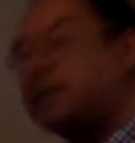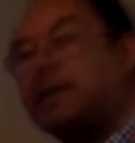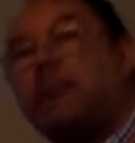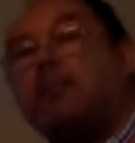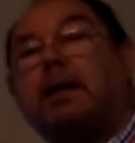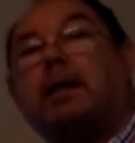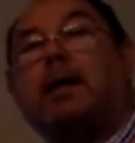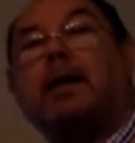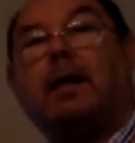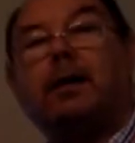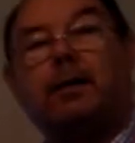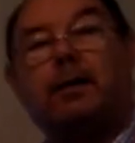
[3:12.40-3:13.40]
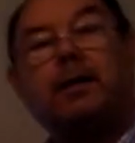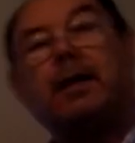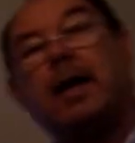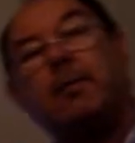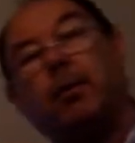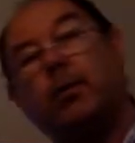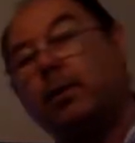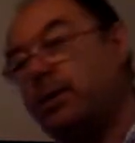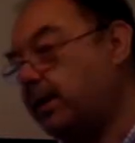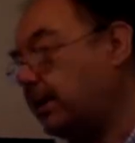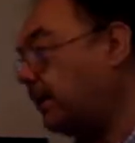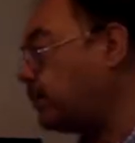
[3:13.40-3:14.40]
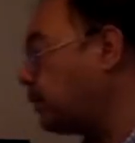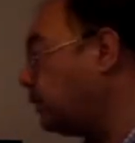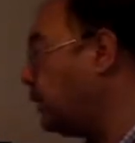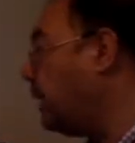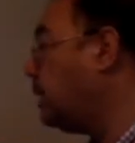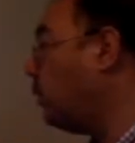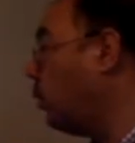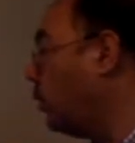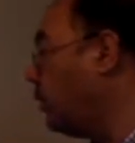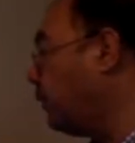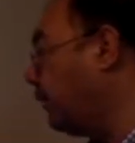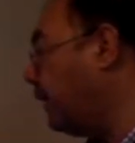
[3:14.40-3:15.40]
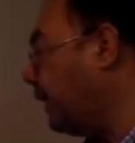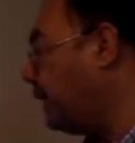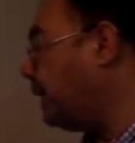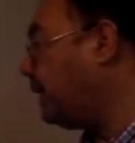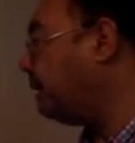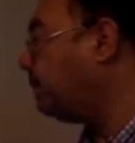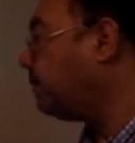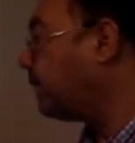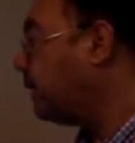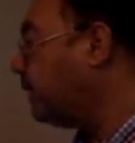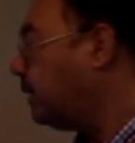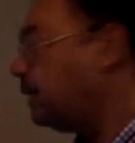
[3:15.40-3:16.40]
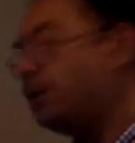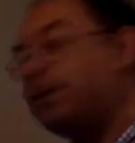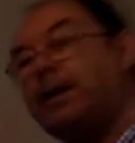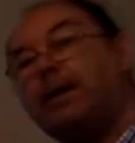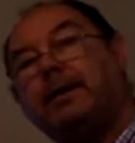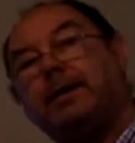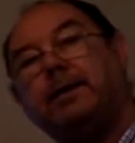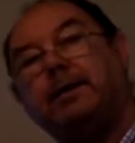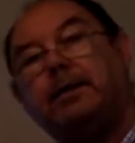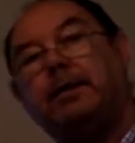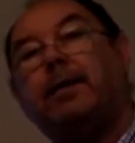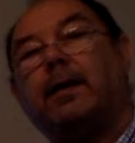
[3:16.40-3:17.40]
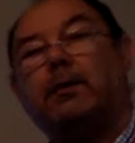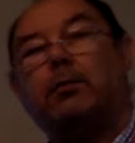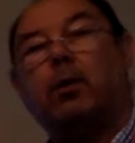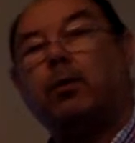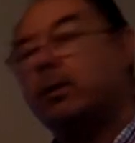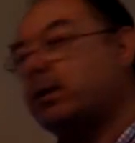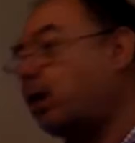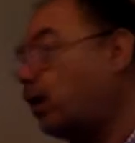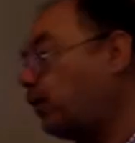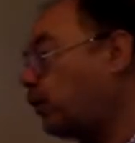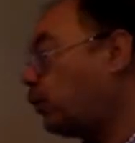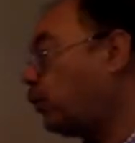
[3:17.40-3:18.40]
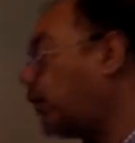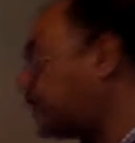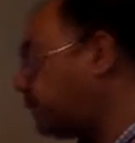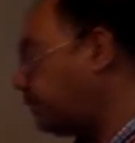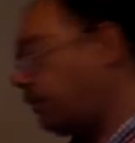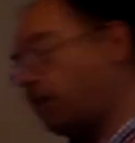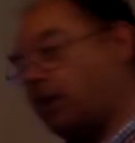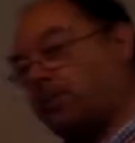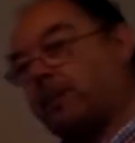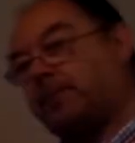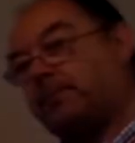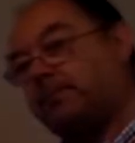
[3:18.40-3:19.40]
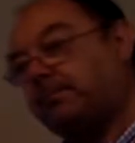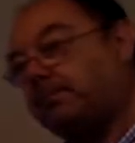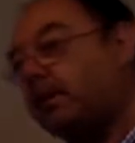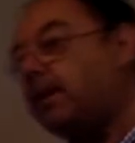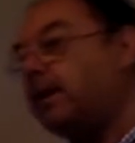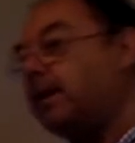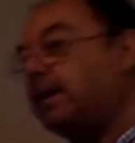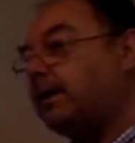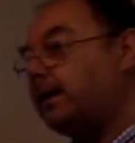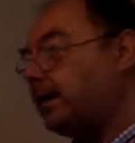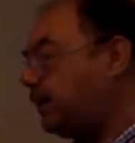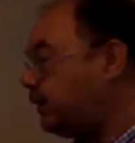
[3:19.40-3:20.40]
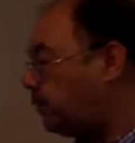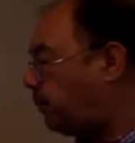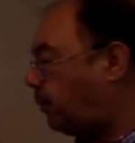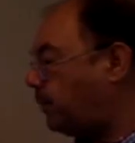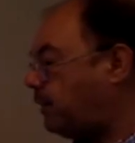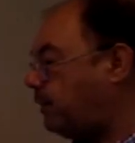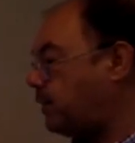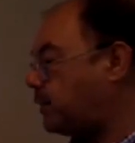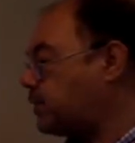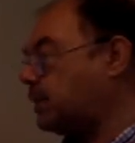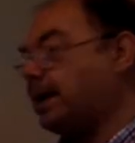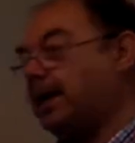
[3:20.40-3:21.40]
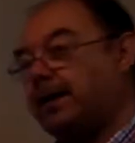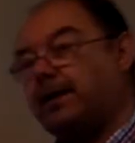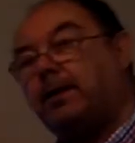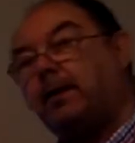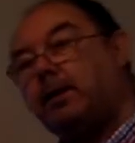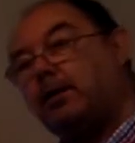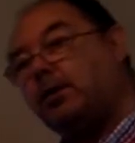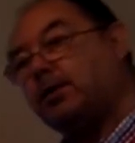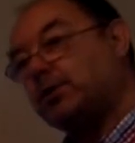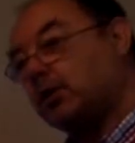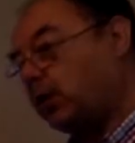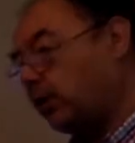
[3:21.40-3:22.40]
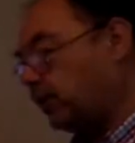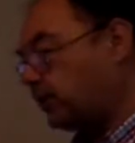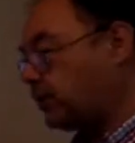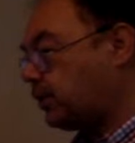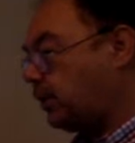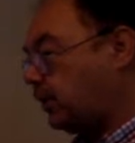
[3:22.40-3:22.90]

Kimberly-Clark came up with an absolutely wonderful idea. They developed what we call the Crescent Farmer. In the previous slide, you saw that